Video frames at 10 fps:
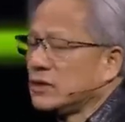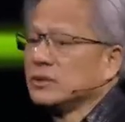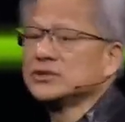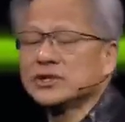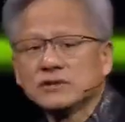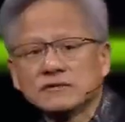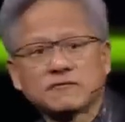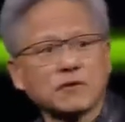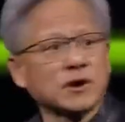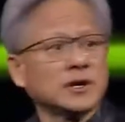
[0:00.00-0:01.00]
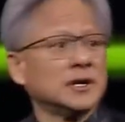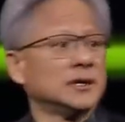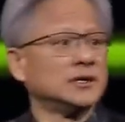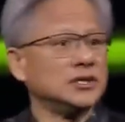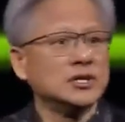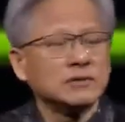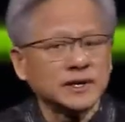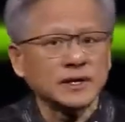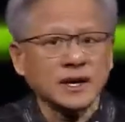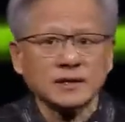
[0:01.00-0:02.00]
We will do for
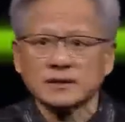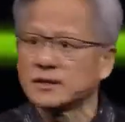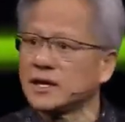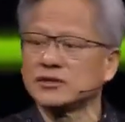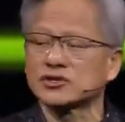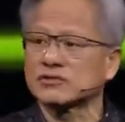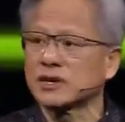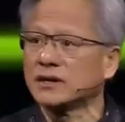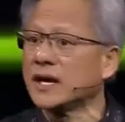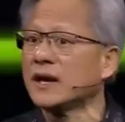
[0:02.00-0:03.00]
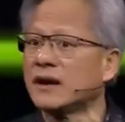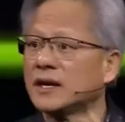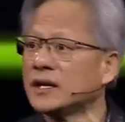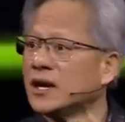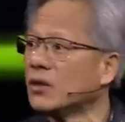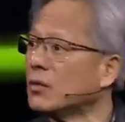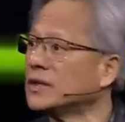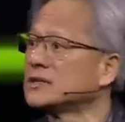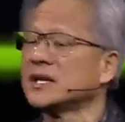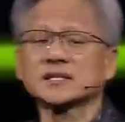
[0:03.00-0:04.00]
you and the industry on AI
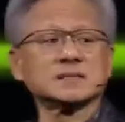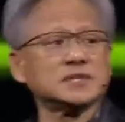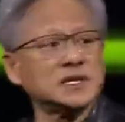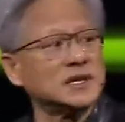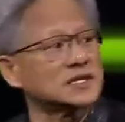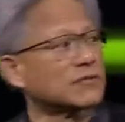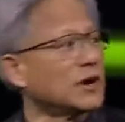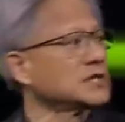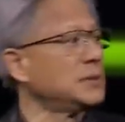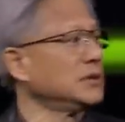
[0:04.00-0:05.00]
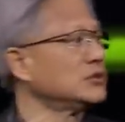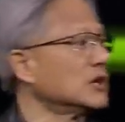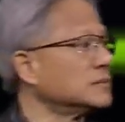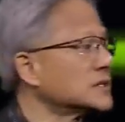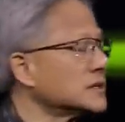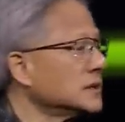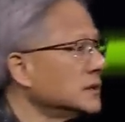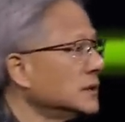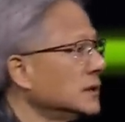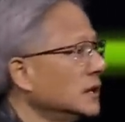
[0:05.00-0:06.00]
what TSMC does for us building chips.
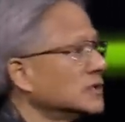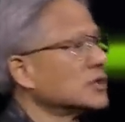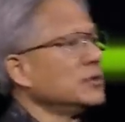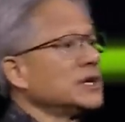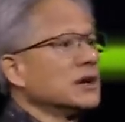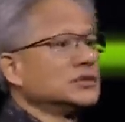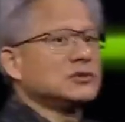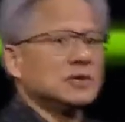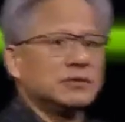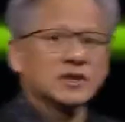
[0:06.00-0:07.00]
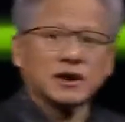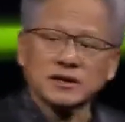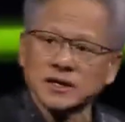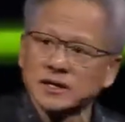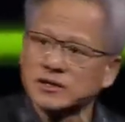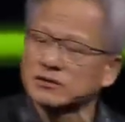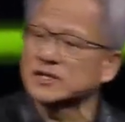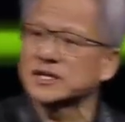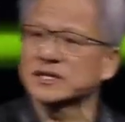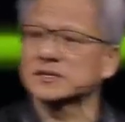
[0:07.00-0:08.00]
And so we go to
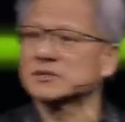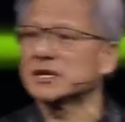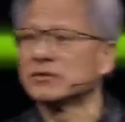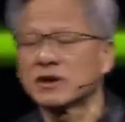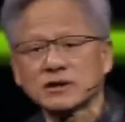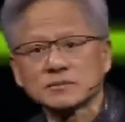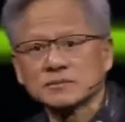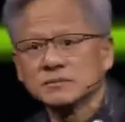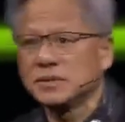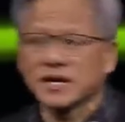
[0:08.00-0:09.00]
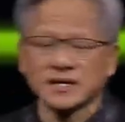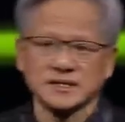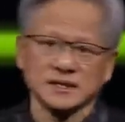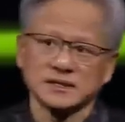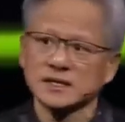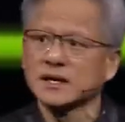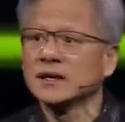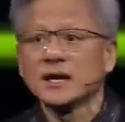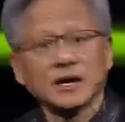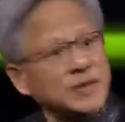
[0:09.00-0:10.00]
TSMC with our big ideas,
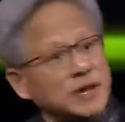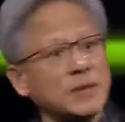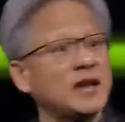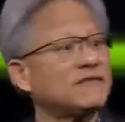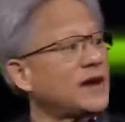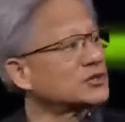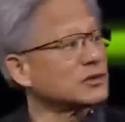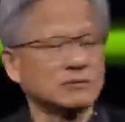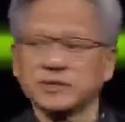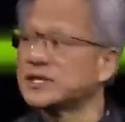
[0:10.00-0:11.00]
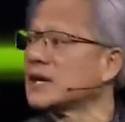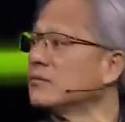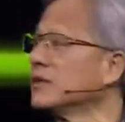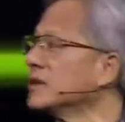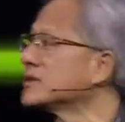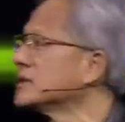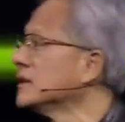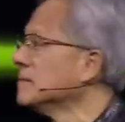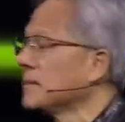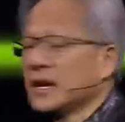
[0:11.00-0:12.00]
they manufacture it, and we take it with us.
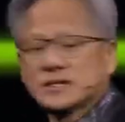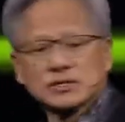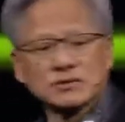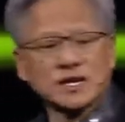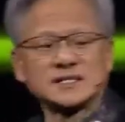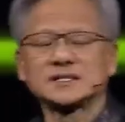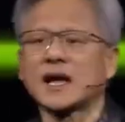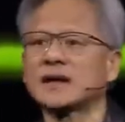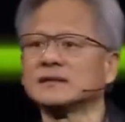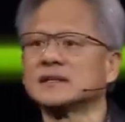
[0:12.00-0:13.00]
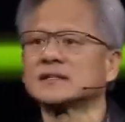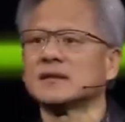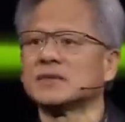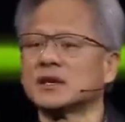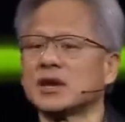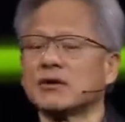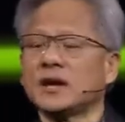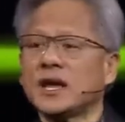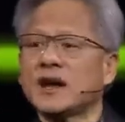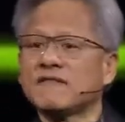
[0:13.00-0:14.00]
And so exactly the same thing
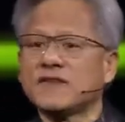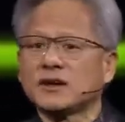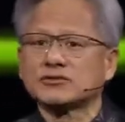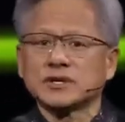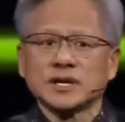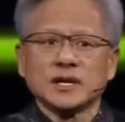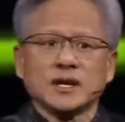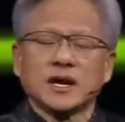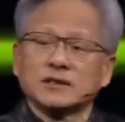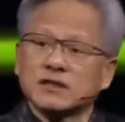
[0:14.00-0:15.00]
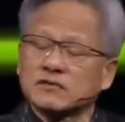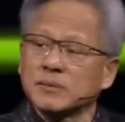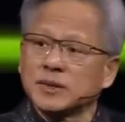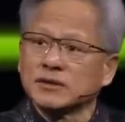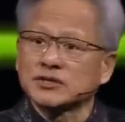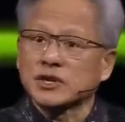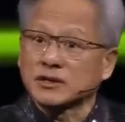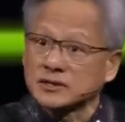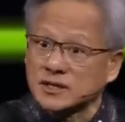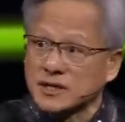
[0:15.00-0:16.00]
here, AI foundry, and the three pillars
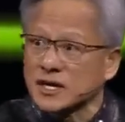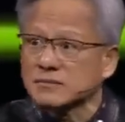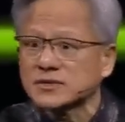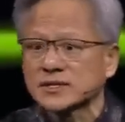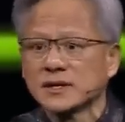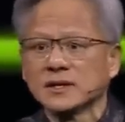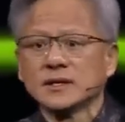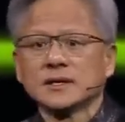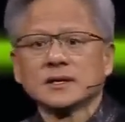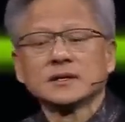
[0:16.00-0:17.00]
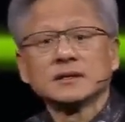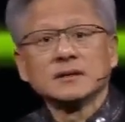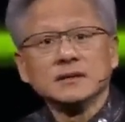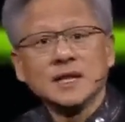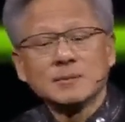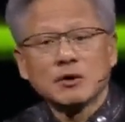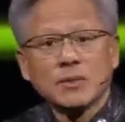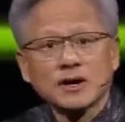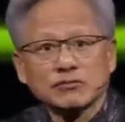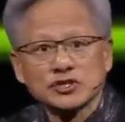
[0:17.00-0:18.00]
are the NIMS,
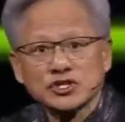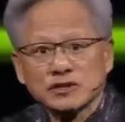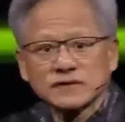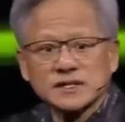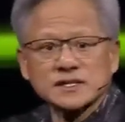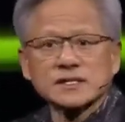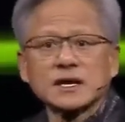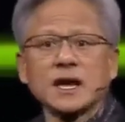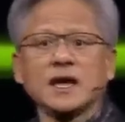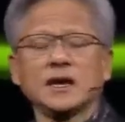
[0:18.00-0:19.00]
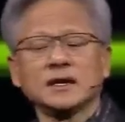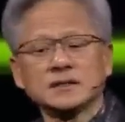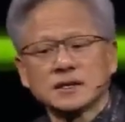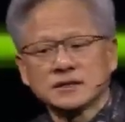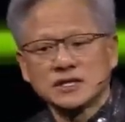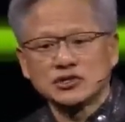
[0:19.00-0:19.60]
NeMo Microservice, and